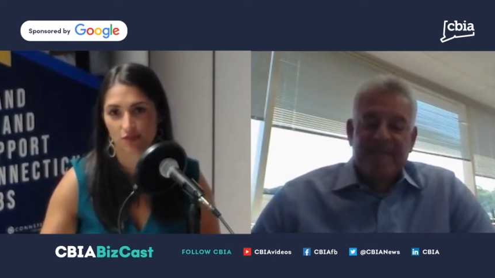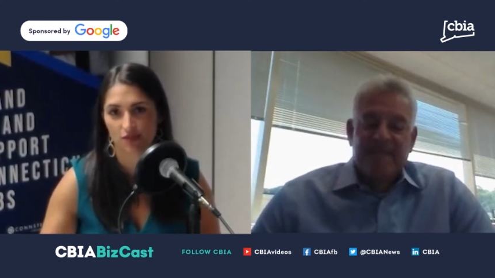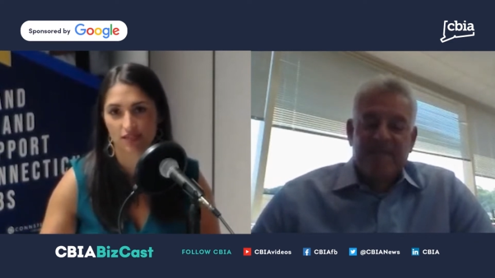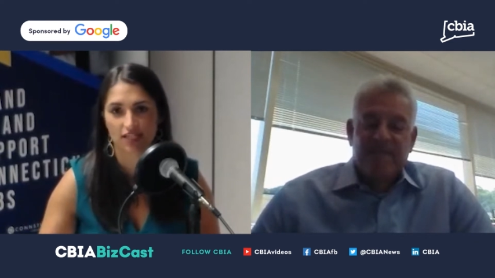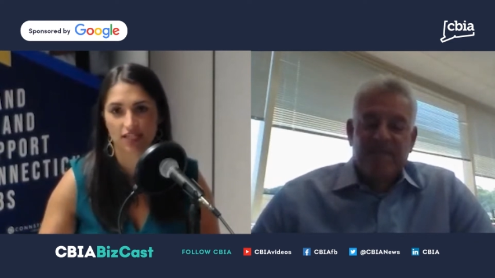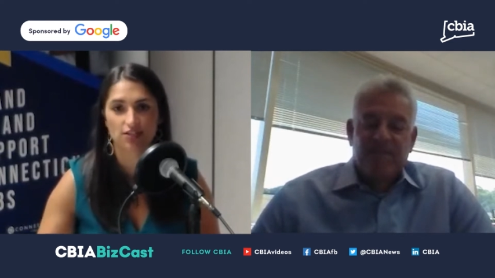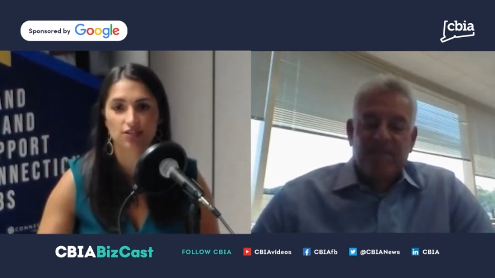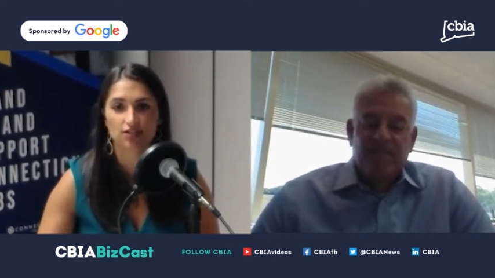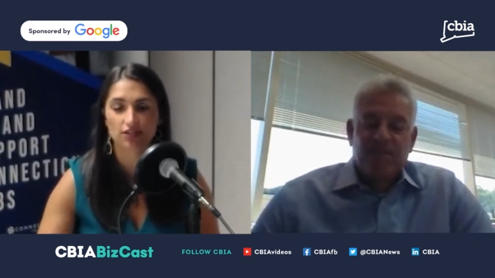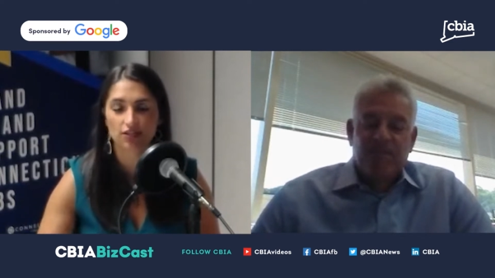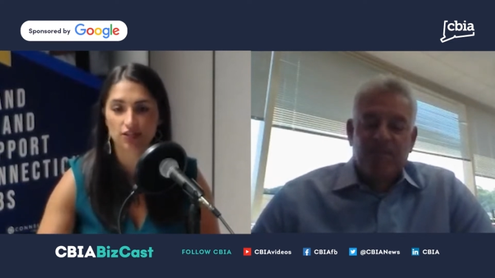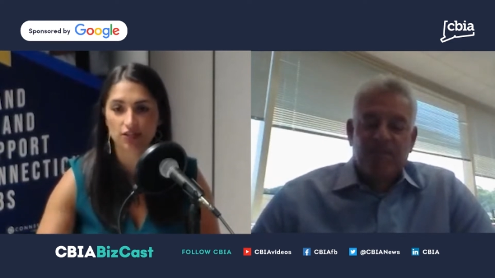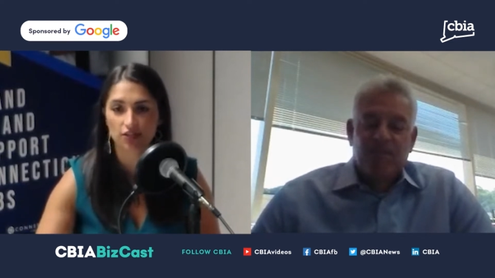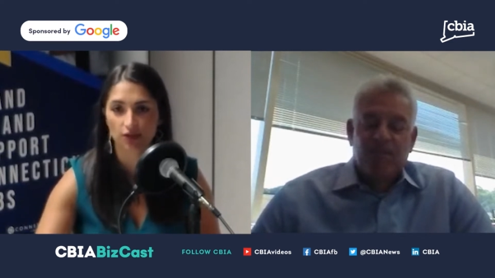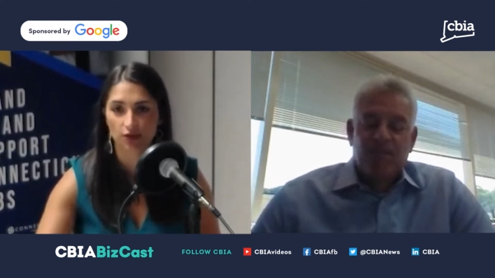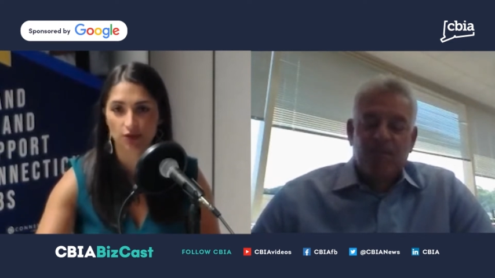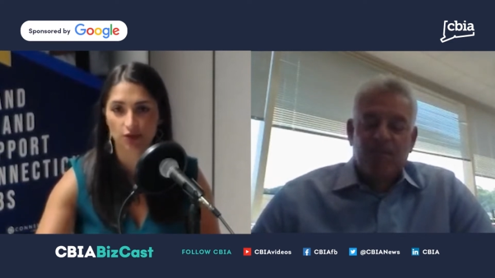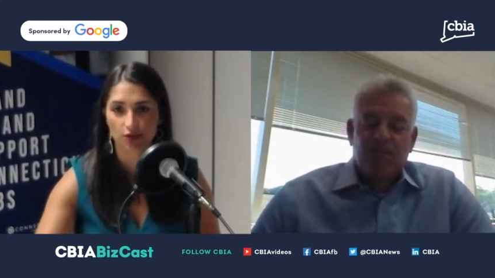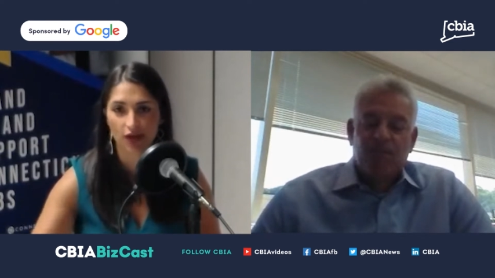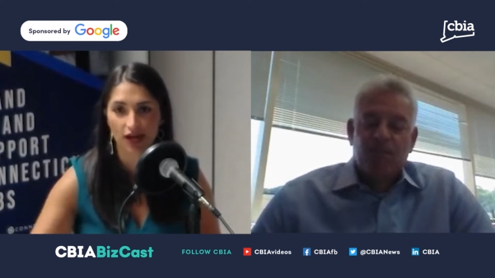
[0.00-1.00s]
Speaker 1: it, you know,
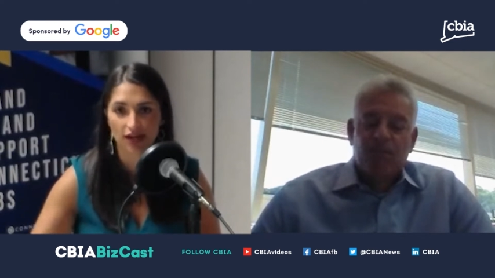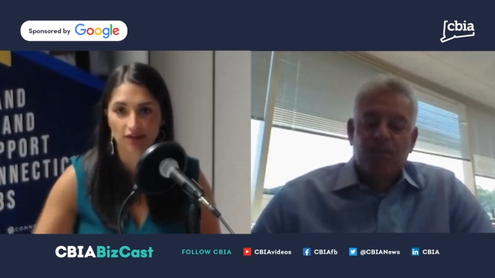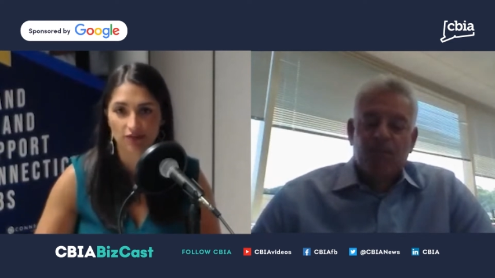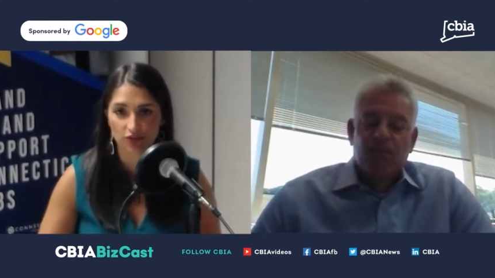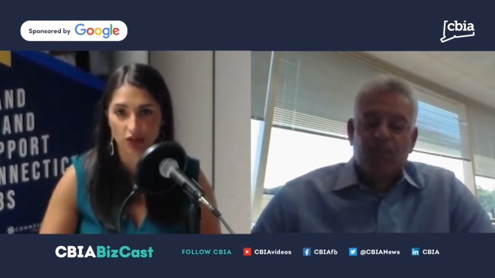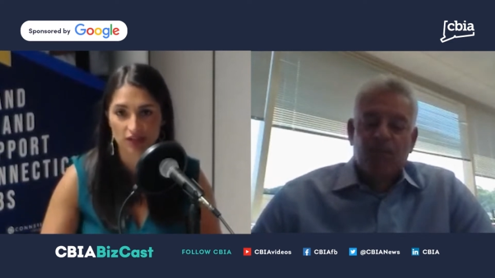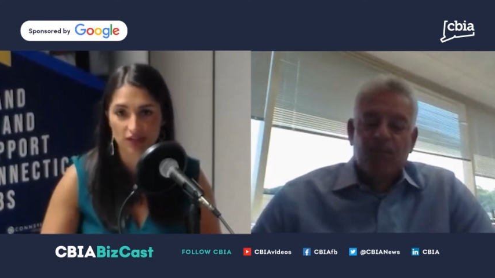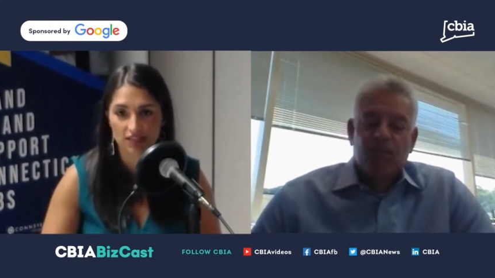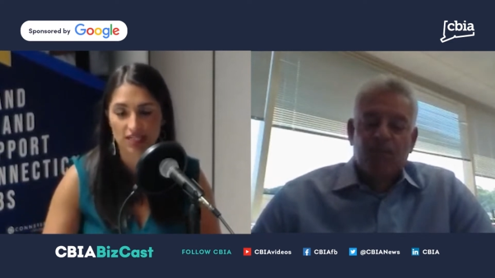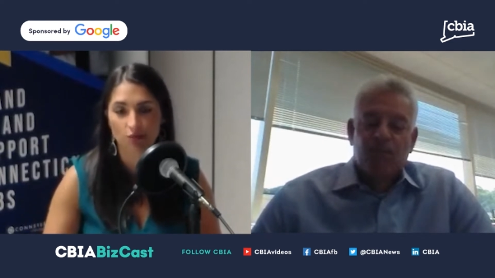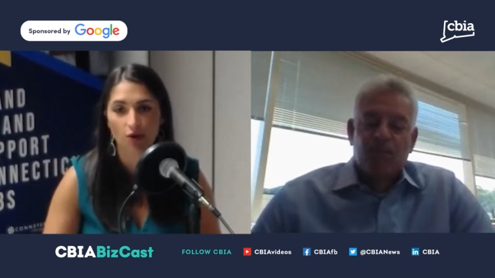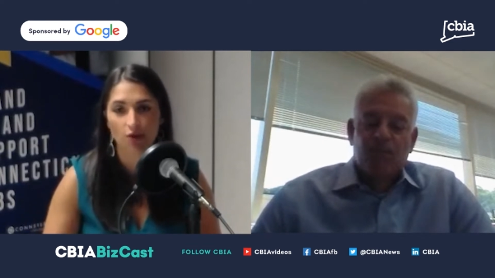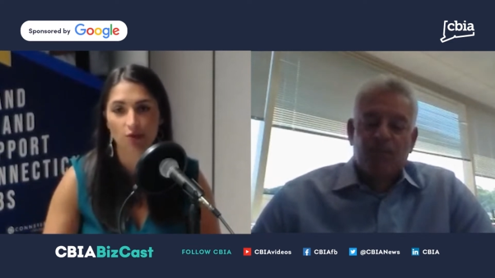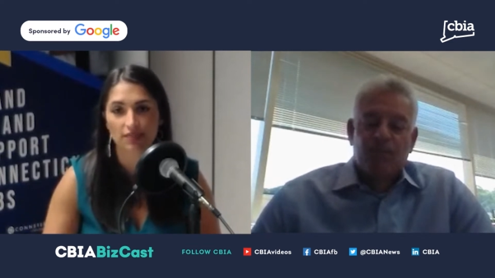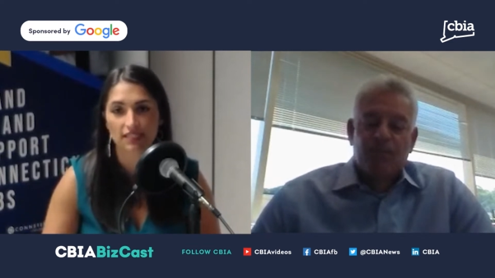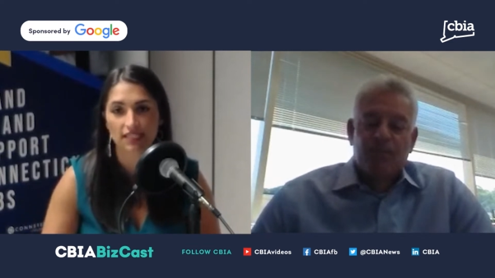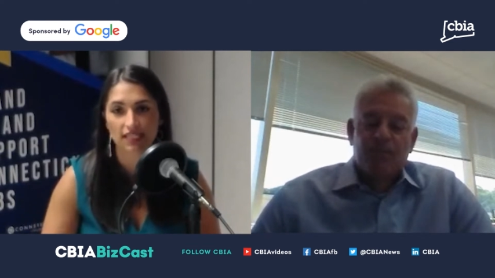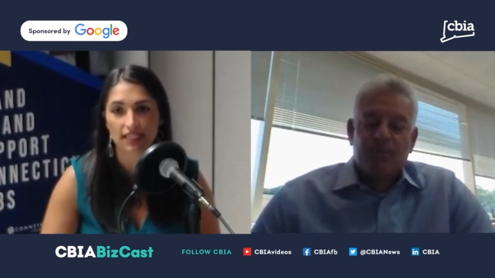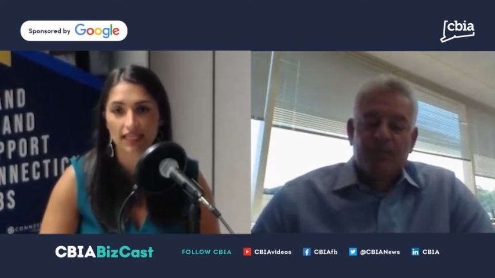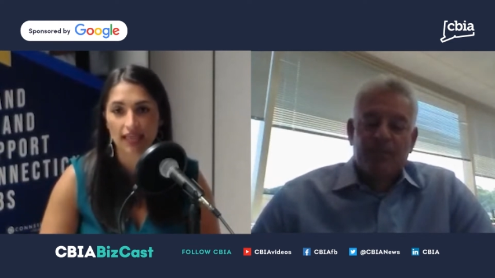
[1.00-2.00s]
you kind of looked at what was
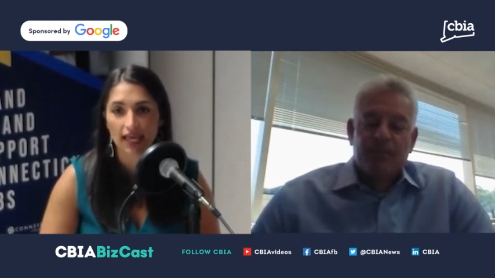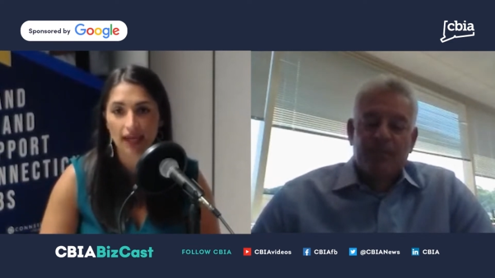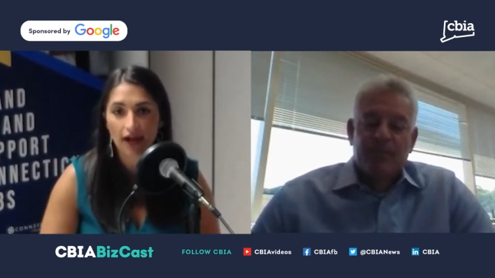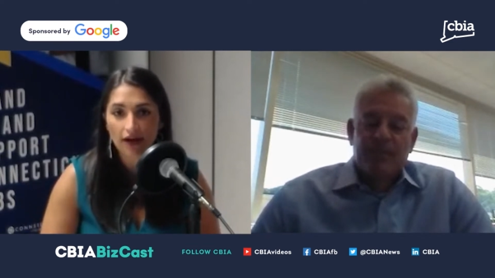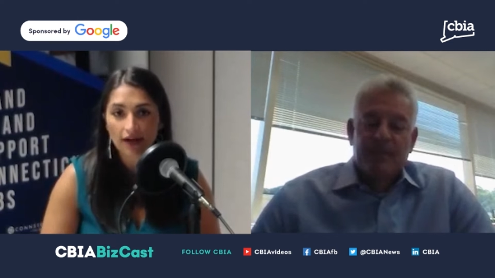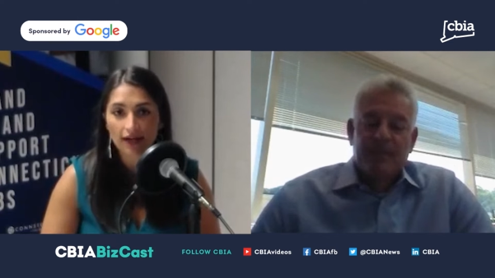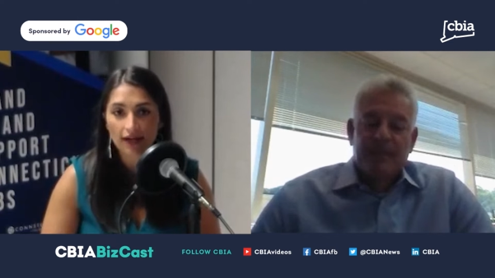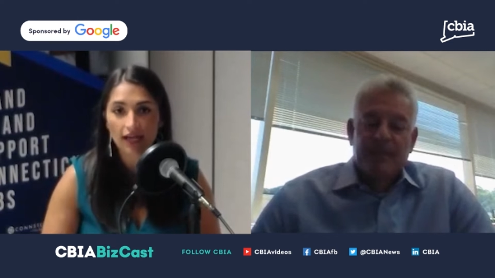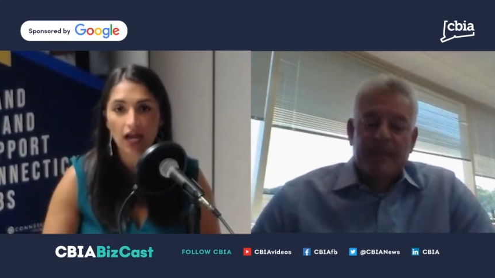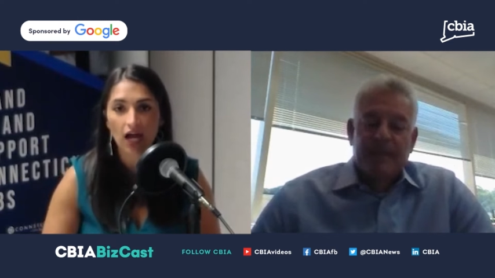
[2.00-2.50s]
in the area,